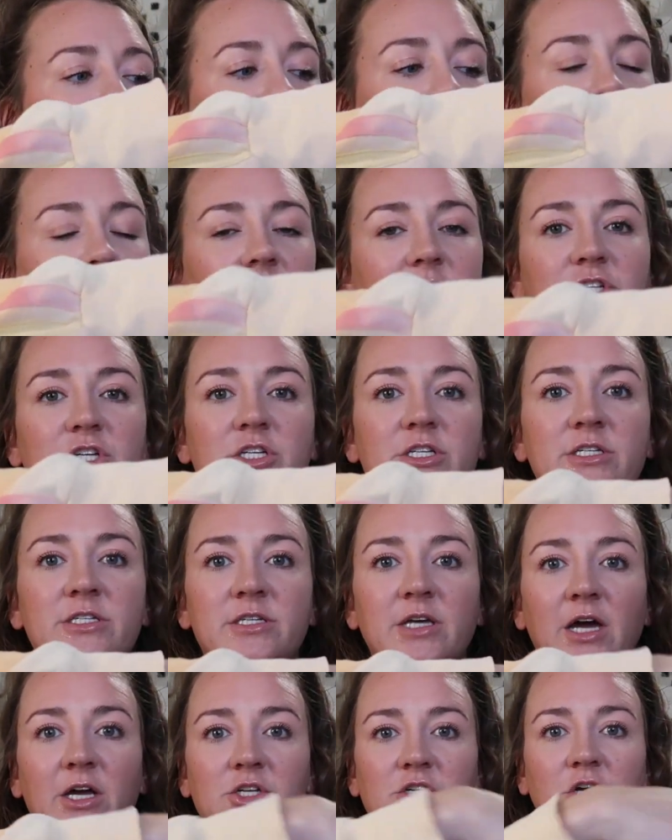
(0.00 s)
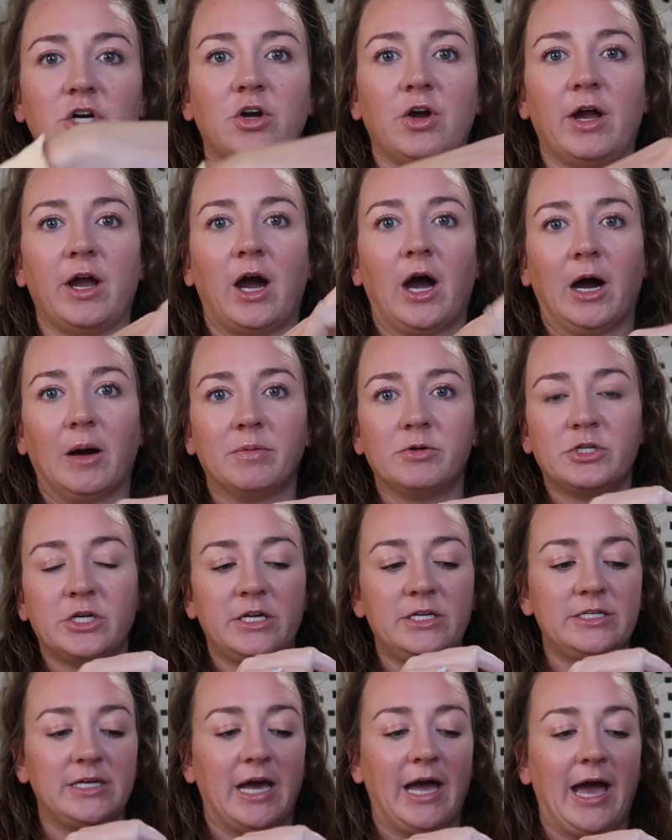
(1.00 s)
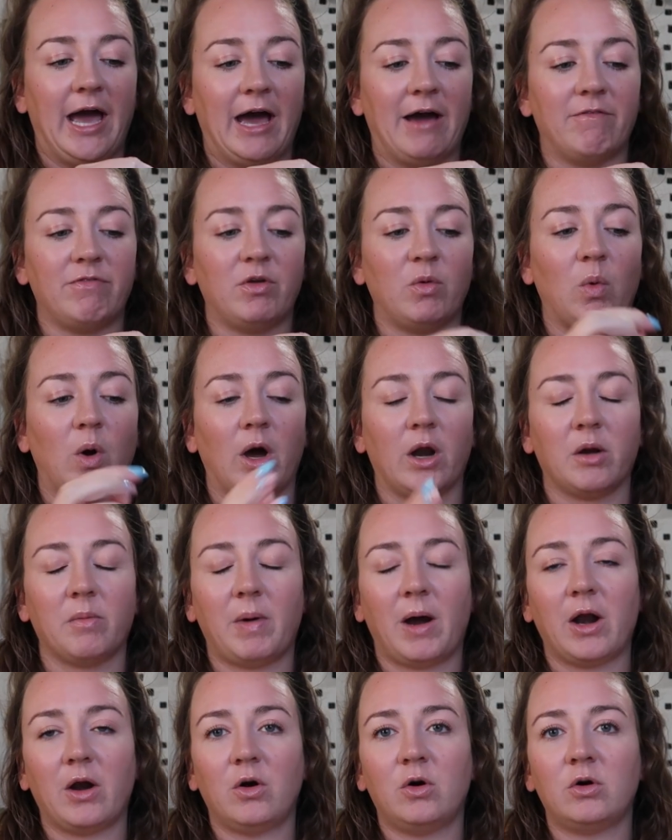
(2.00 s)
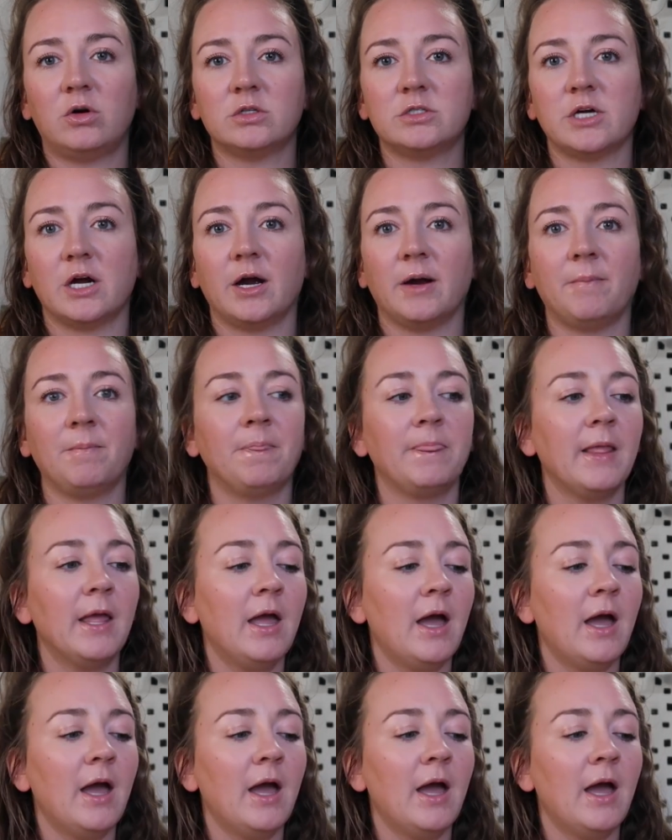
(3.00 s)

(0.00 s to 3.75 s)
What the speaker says: and it's just such a great option to have the water bottle holder.